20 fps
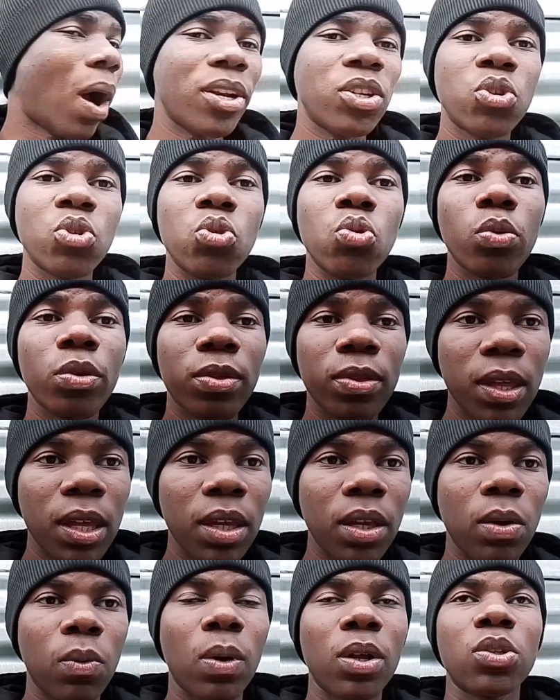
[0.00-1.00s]
What do you
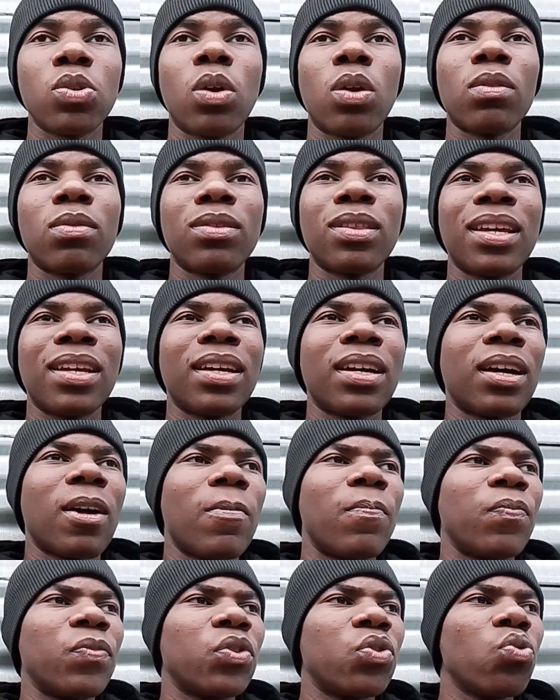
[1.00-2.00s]
think? What do y'all think?
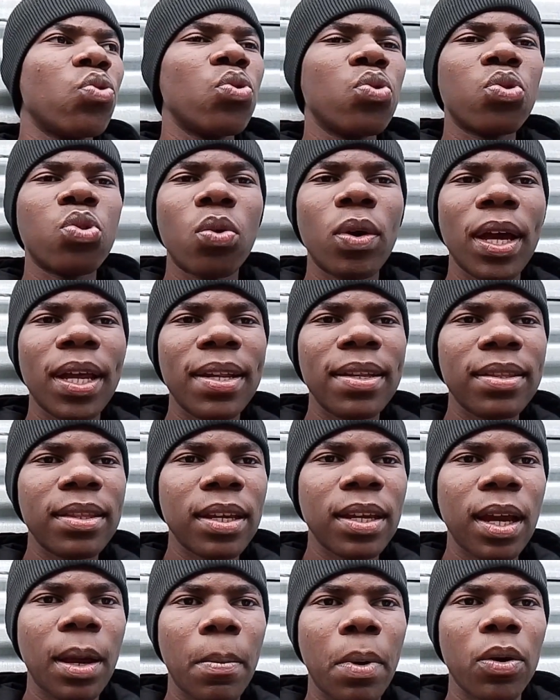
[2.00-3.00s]
Do you know
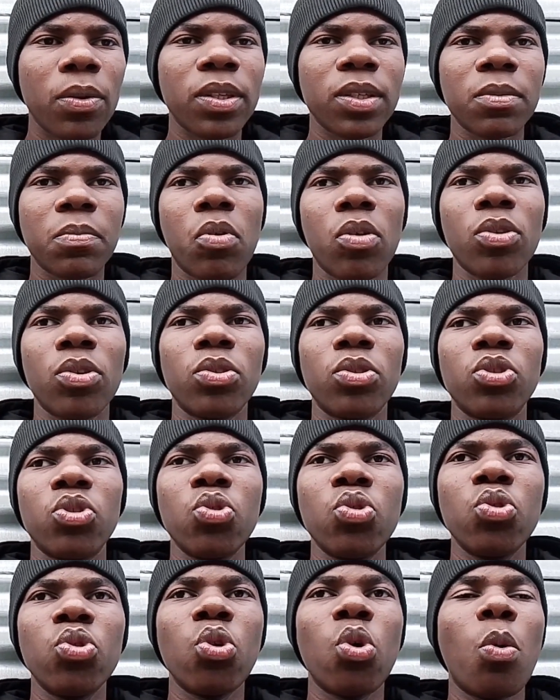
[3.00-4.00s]
anything about this model?
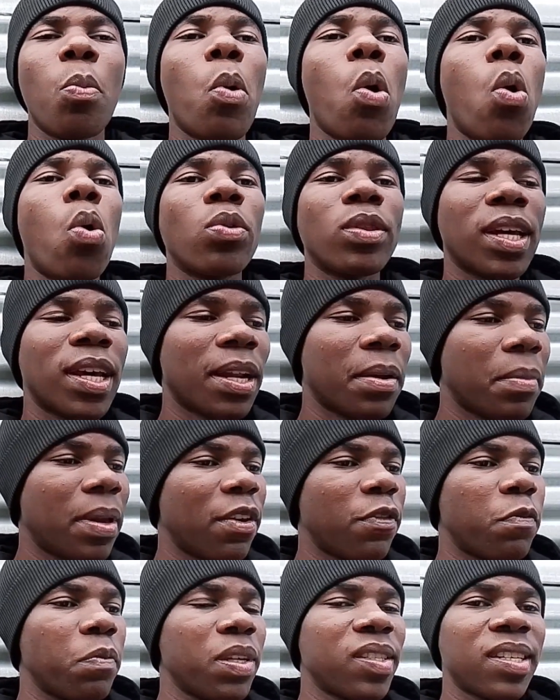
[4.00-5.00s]
Do you know more that I
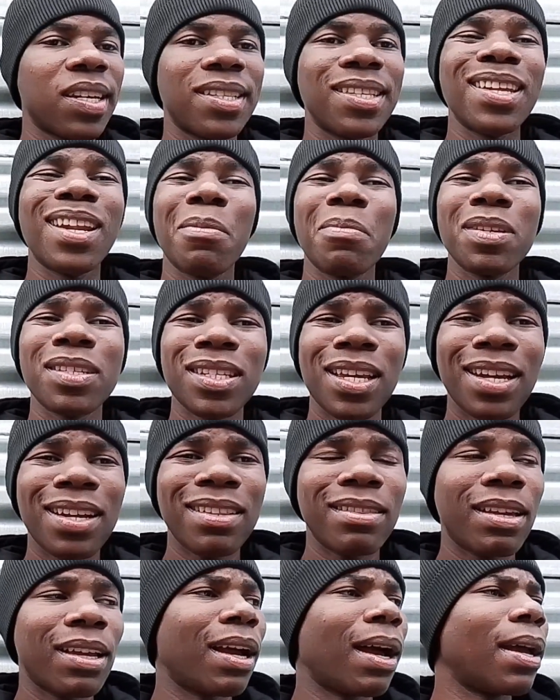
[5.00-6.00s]
may have missed it? Did I miss
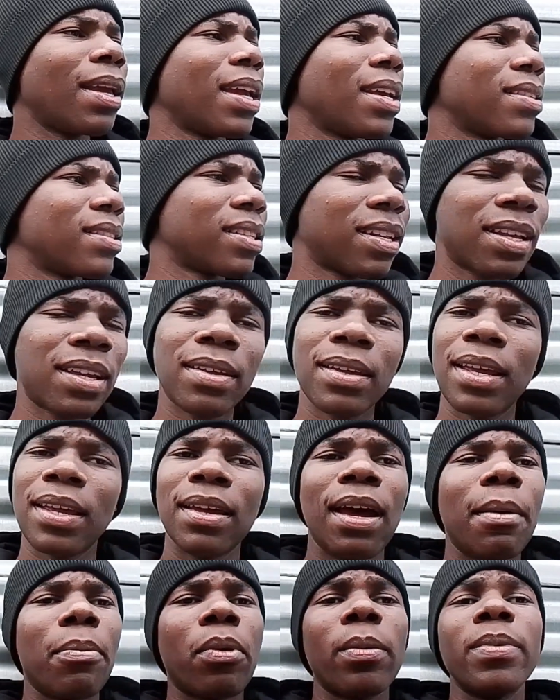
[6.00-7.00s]
anything? Yes,
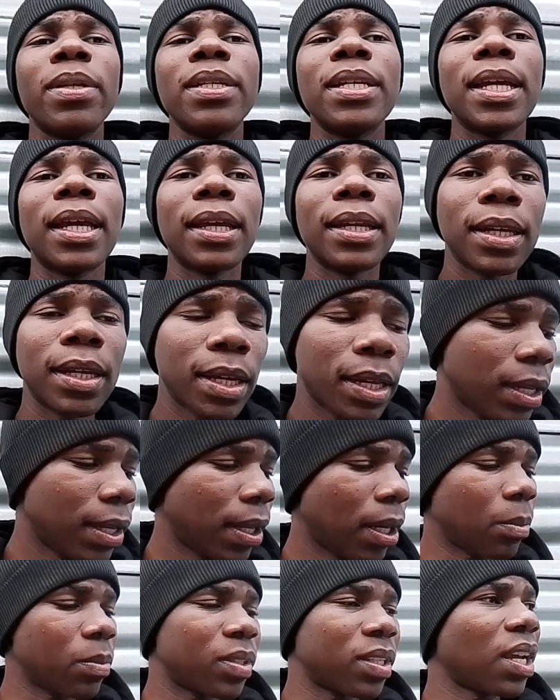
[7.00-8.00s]
I probably did. You know
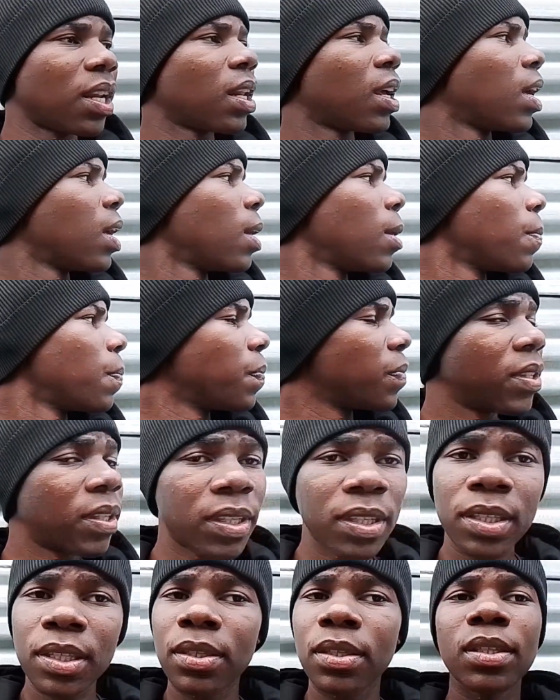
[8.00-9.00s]
what I'm saying?
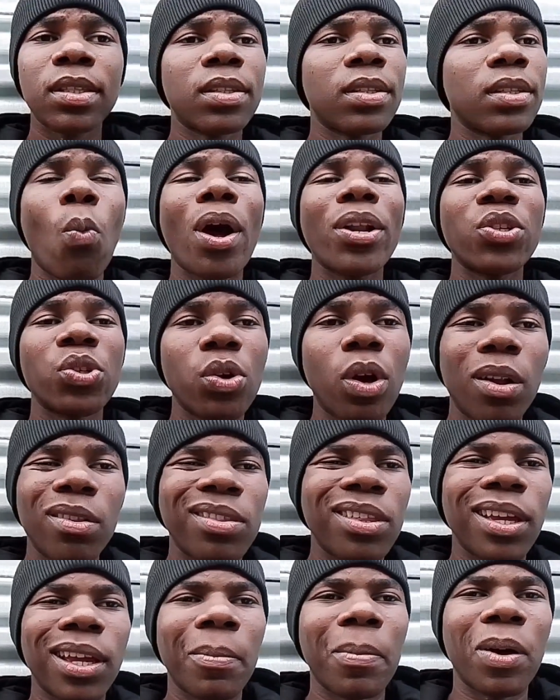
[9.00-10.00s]
What do
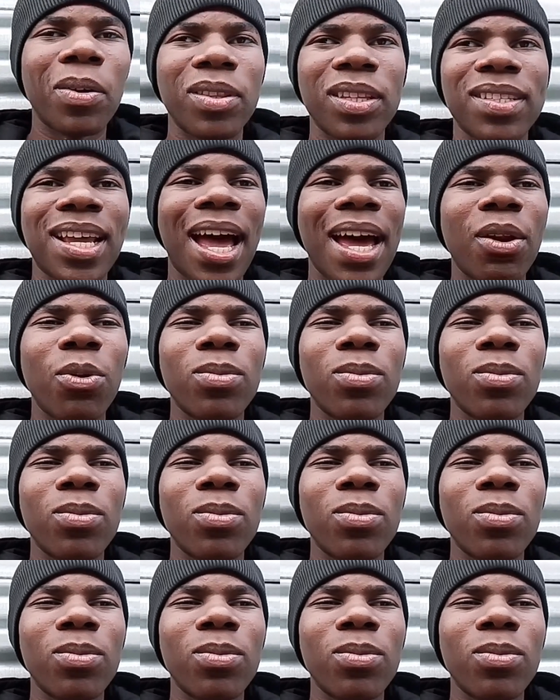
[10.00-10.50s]
y'all think about this?